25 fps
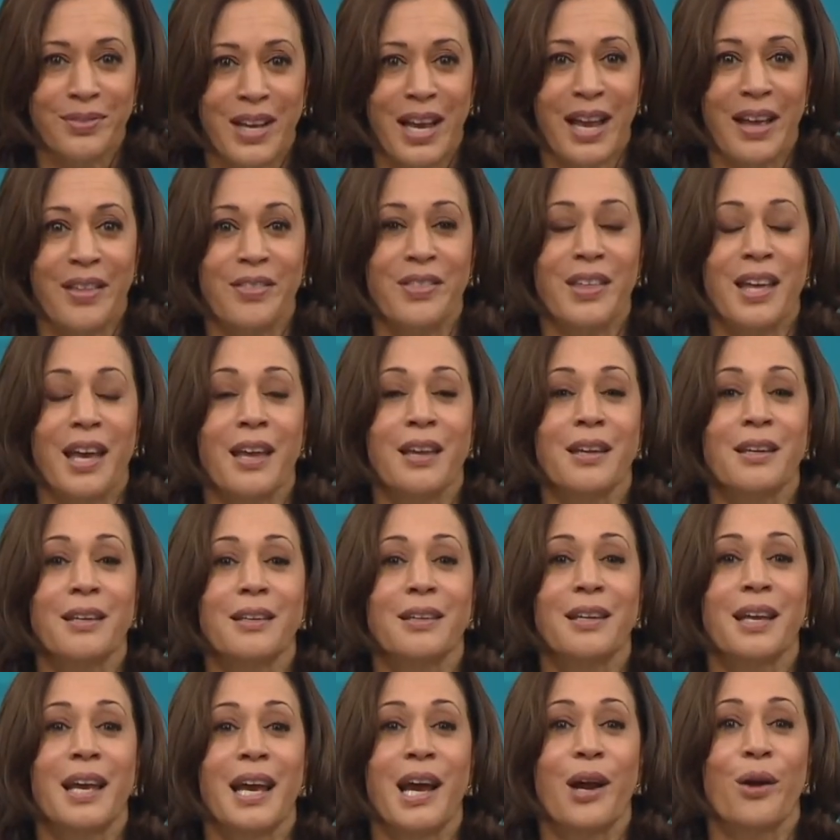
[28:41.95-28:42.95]
and that
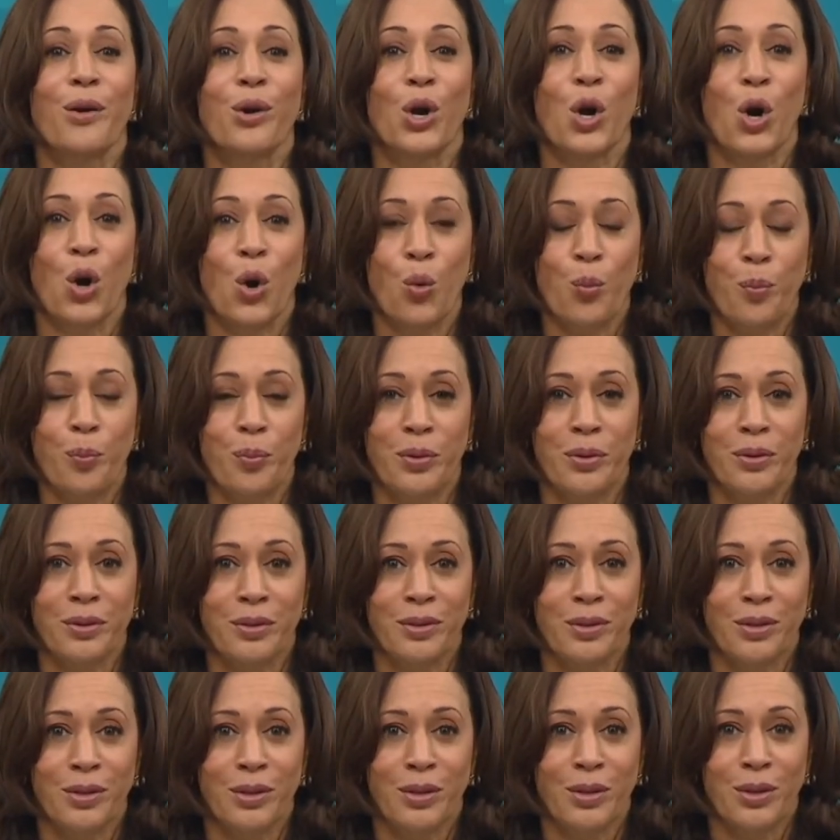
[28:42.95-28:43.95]
our hope
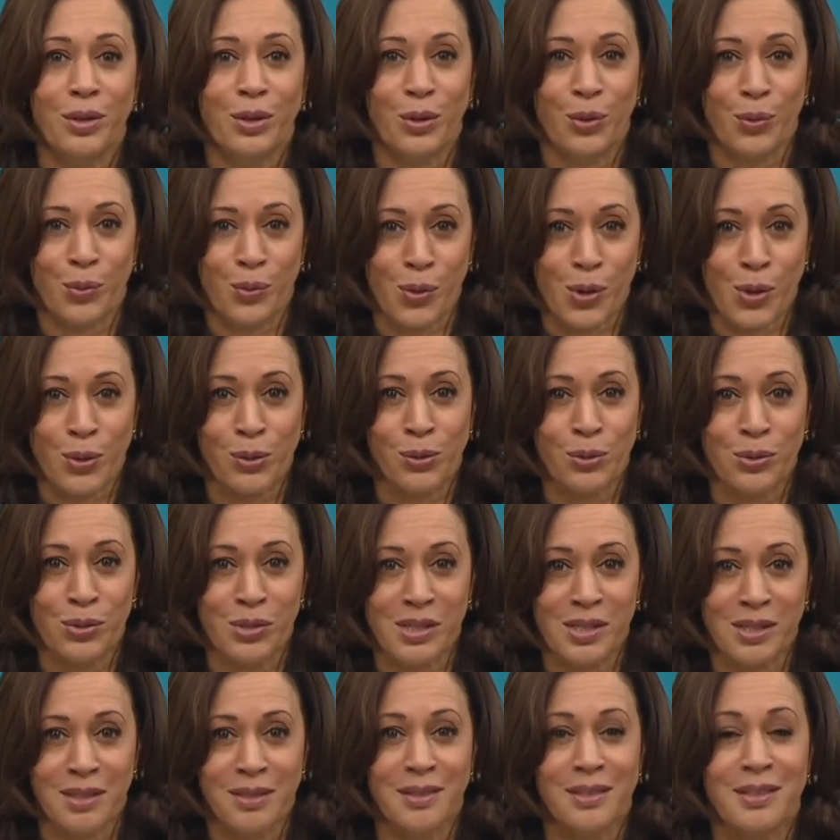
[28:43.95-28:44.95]

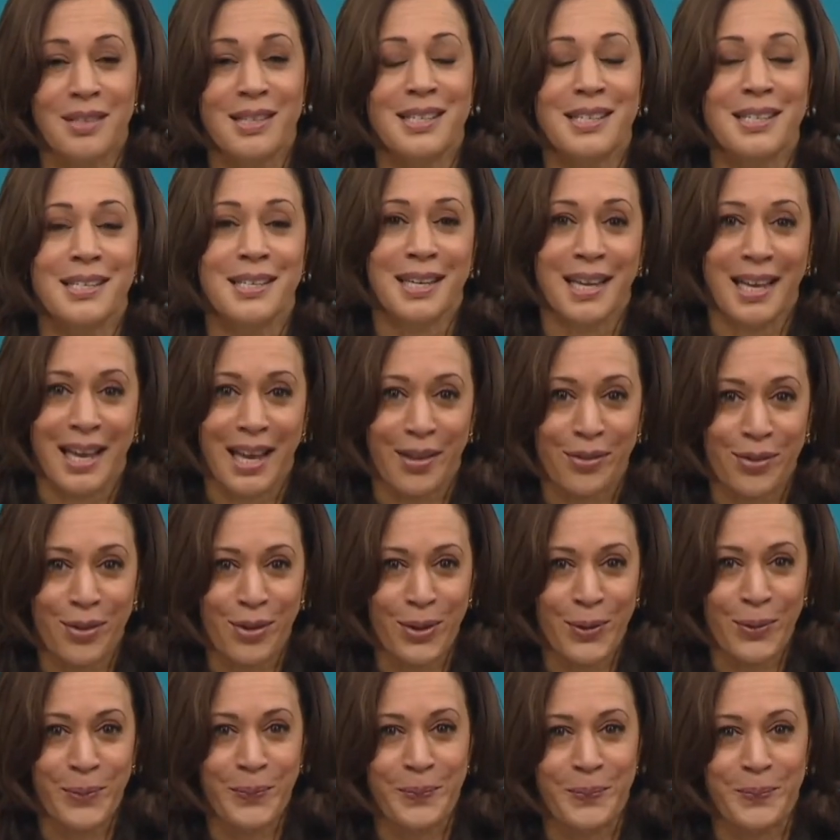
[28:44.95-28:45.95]
grows
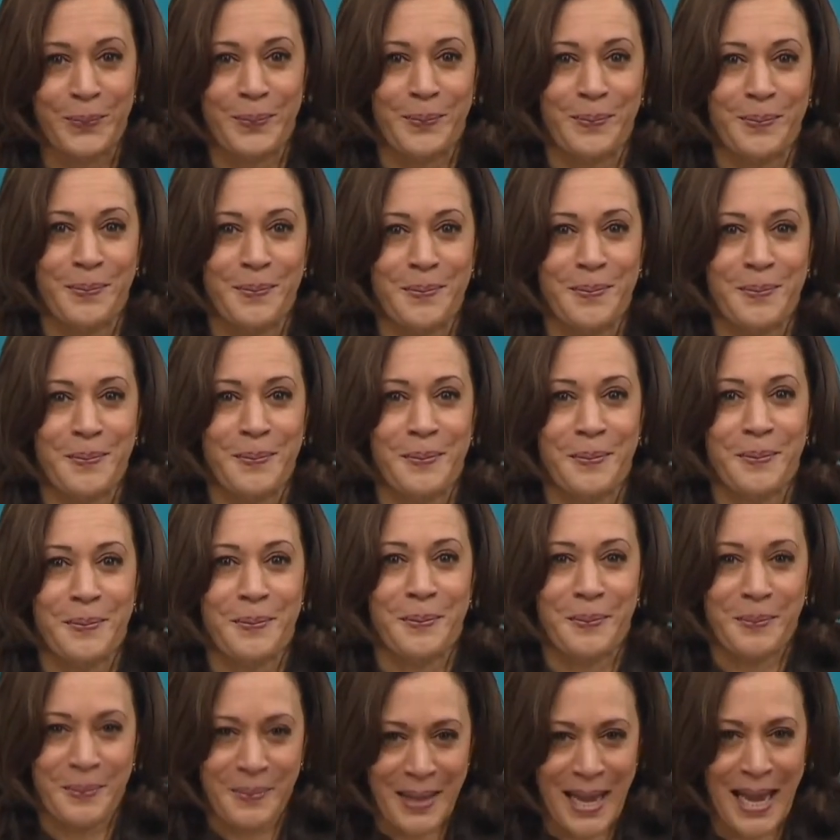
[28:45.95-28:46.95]
together.
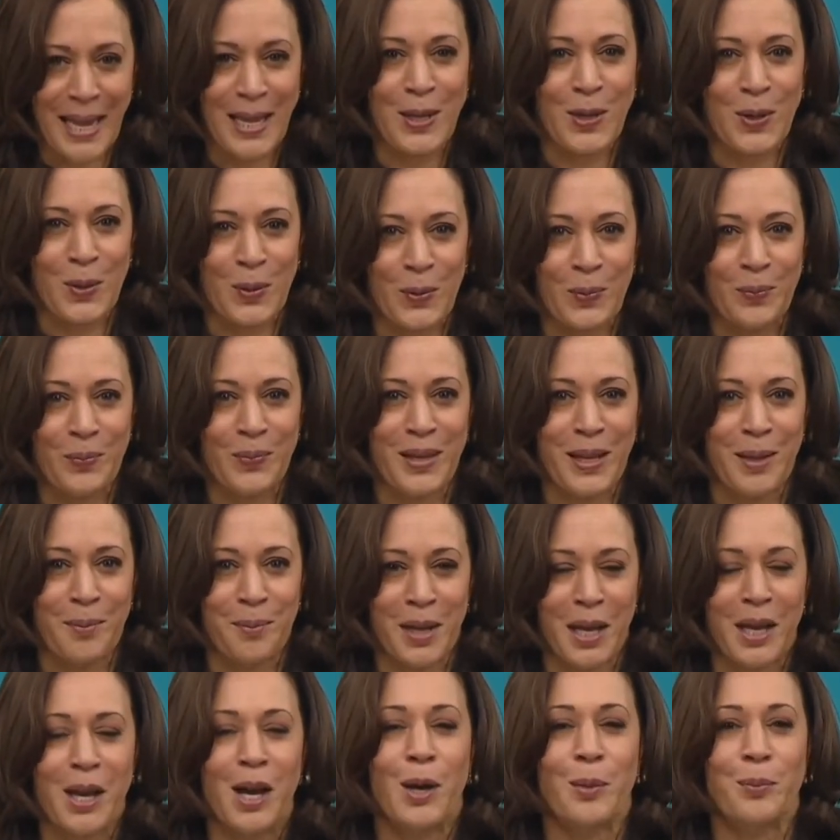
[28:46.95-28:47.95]
Thank you, and
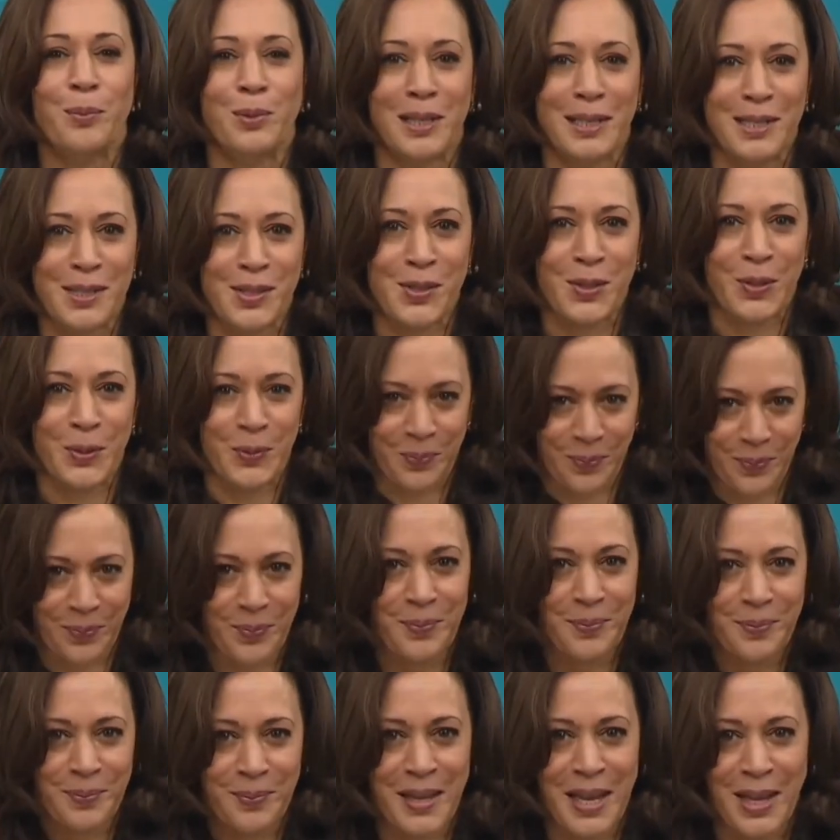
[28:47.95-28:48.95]
may God bless you.
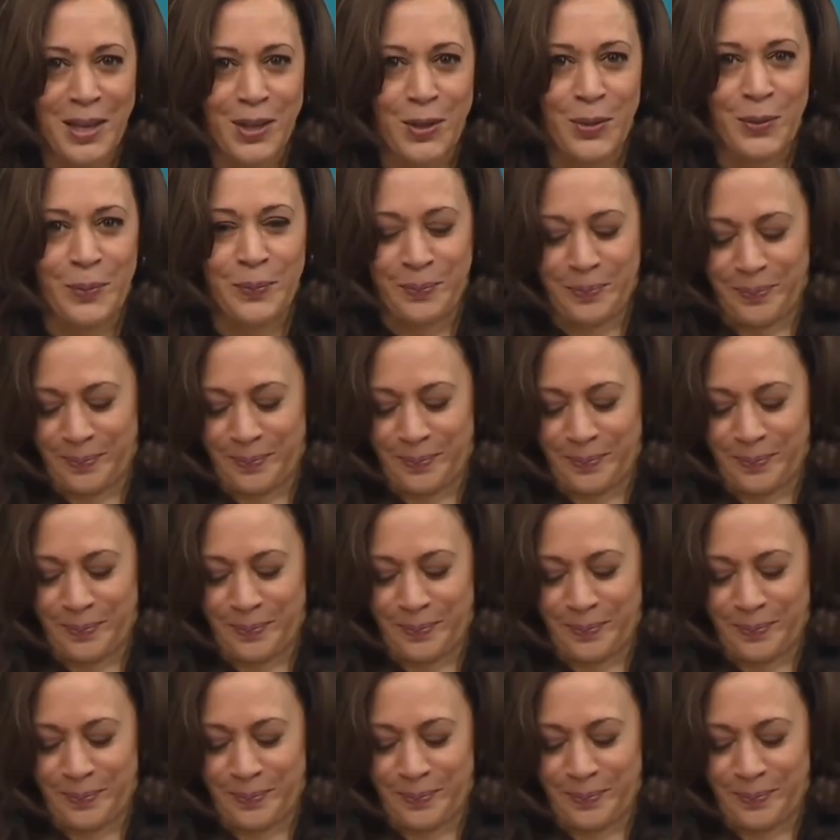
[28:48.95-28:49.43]
Thank you.